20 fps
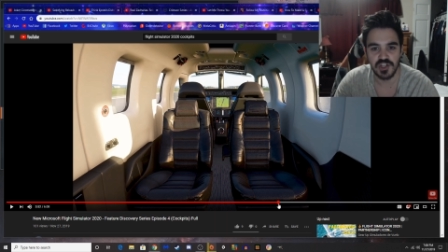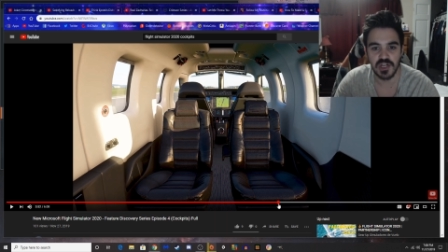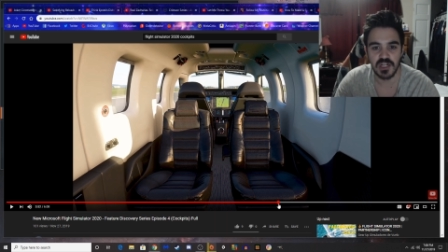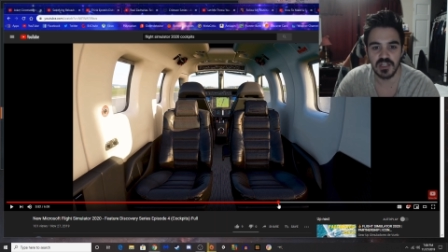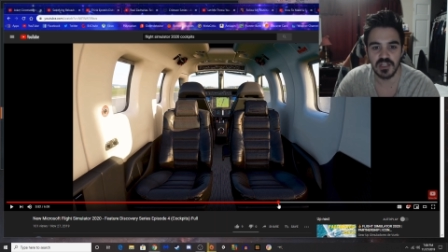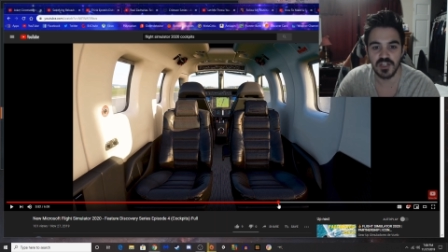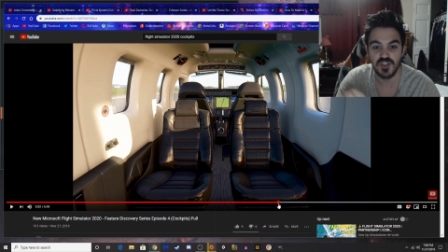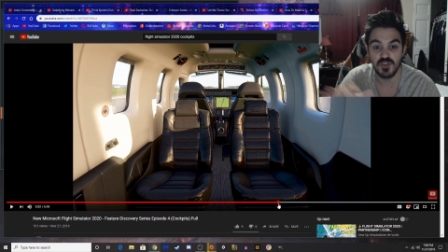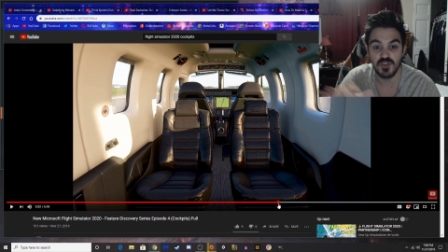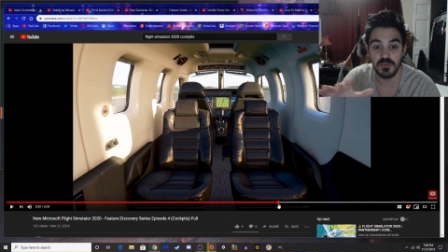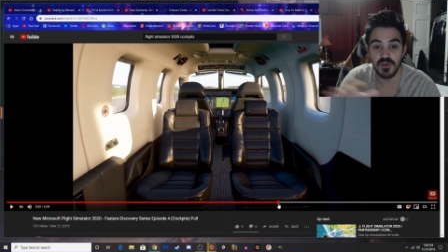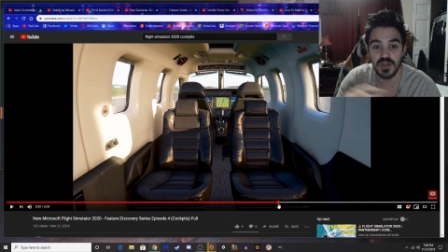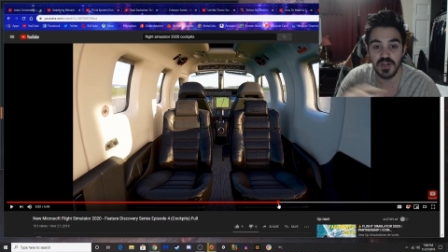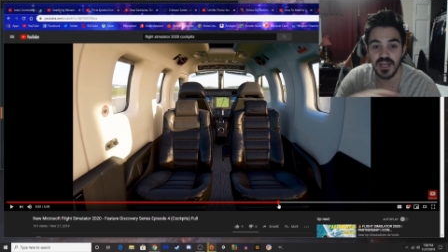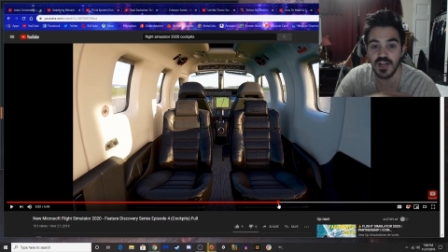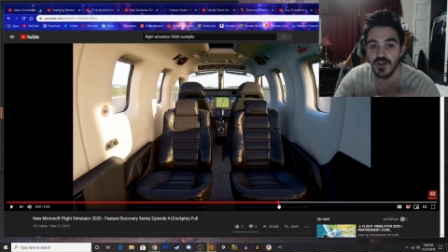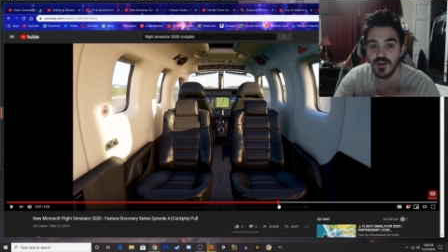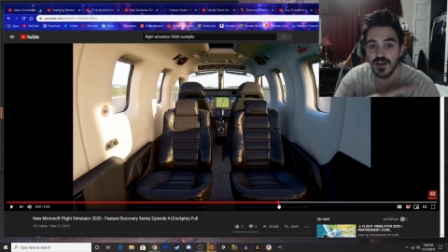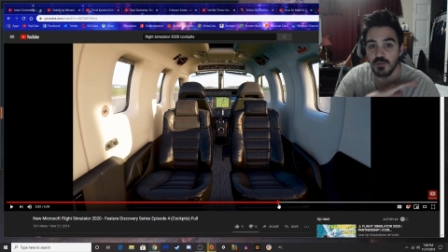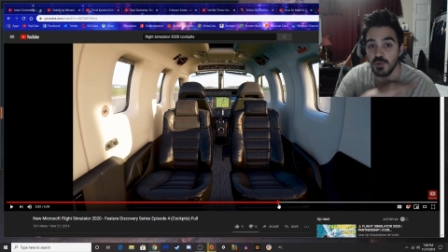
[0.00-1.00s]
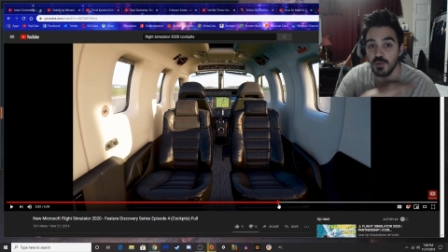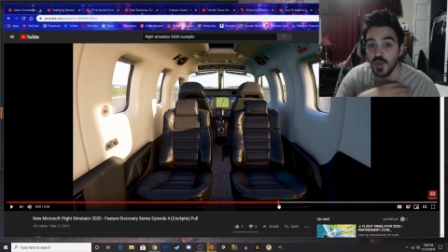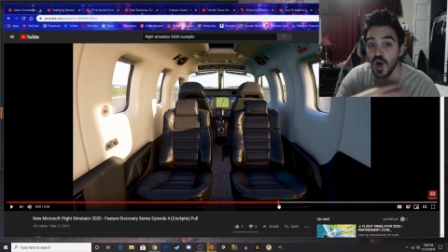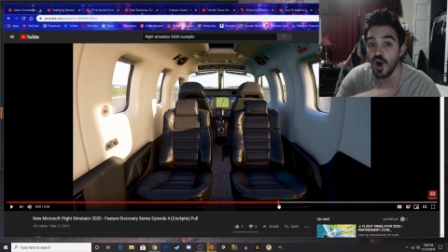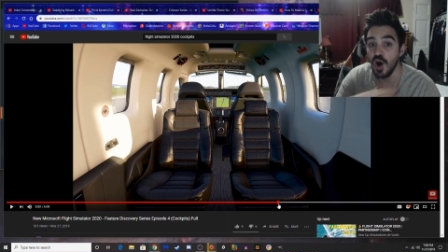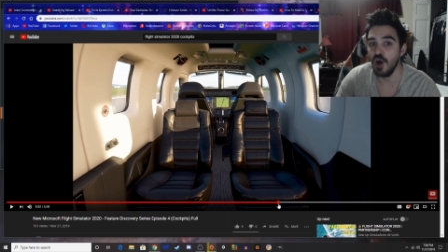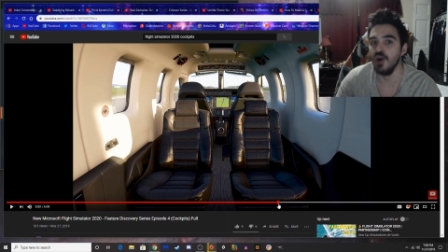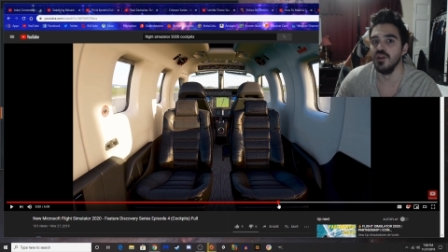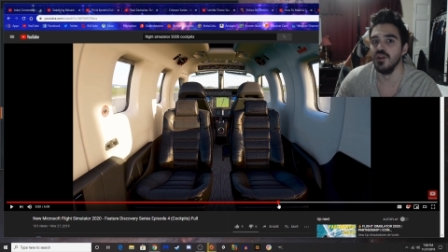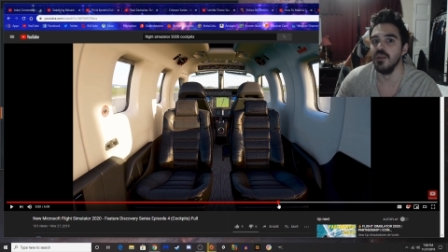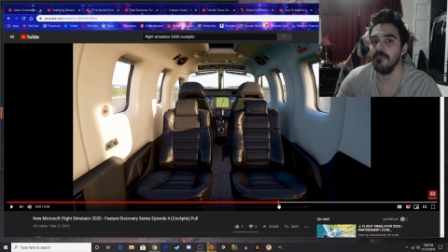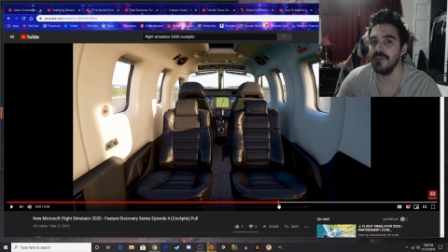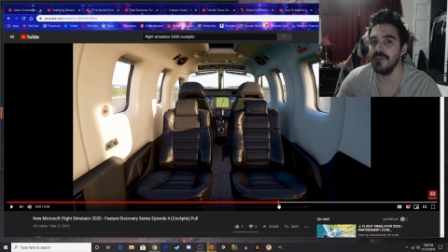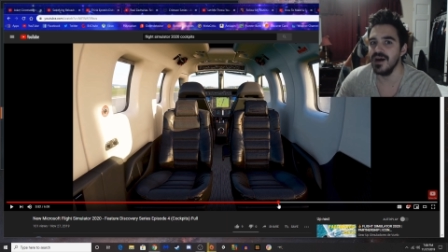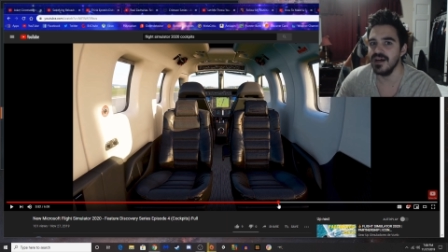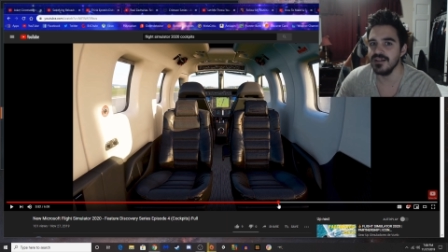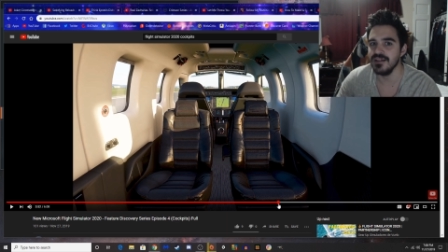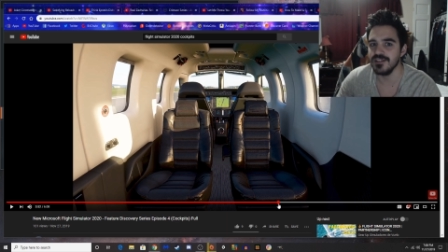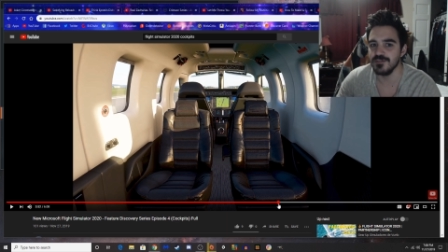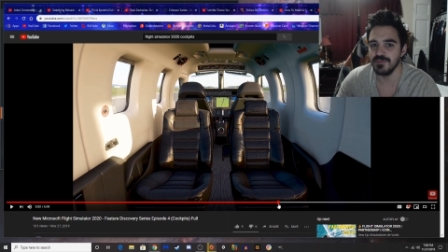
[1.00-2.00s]
they're going to let you be able to interact with all the
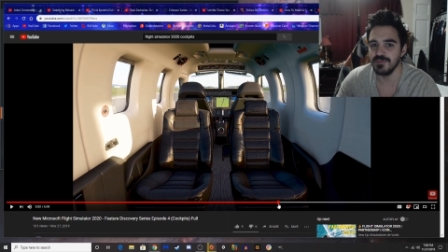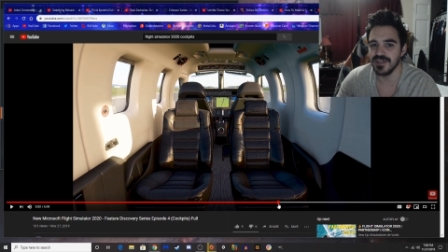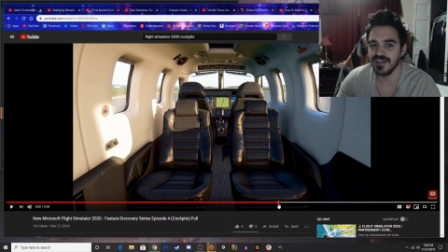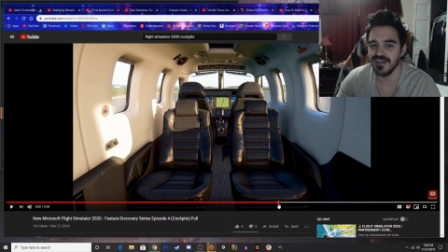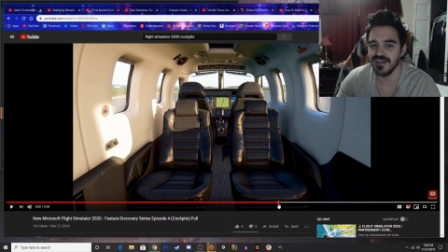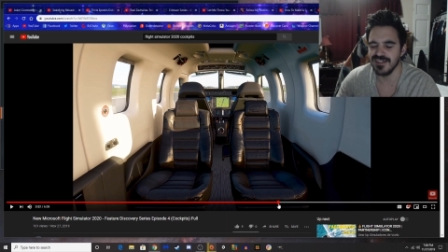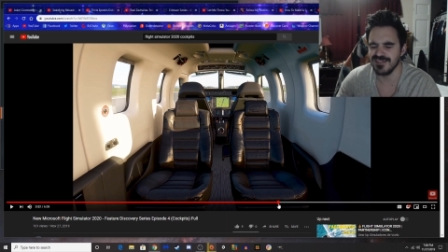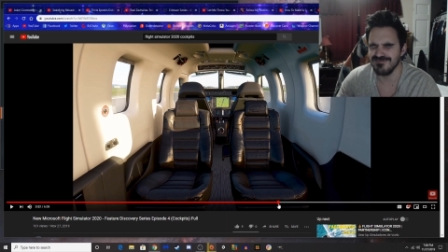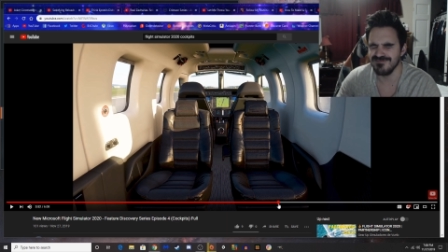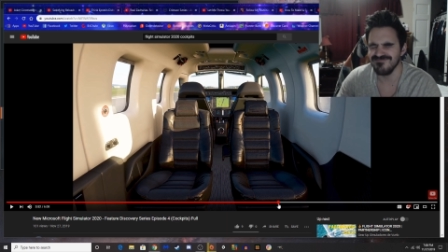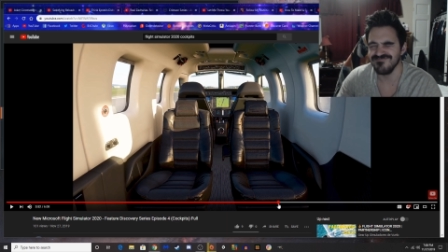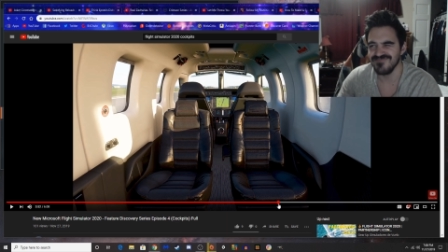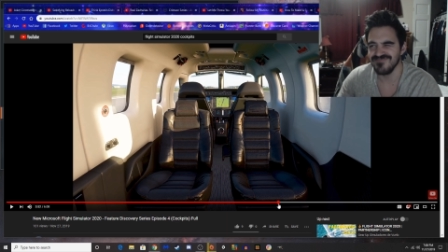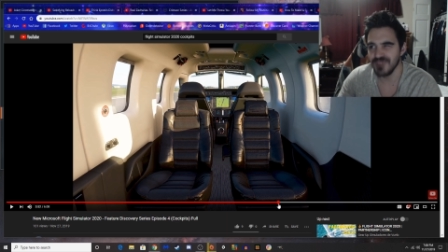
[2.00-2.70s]
buttons because,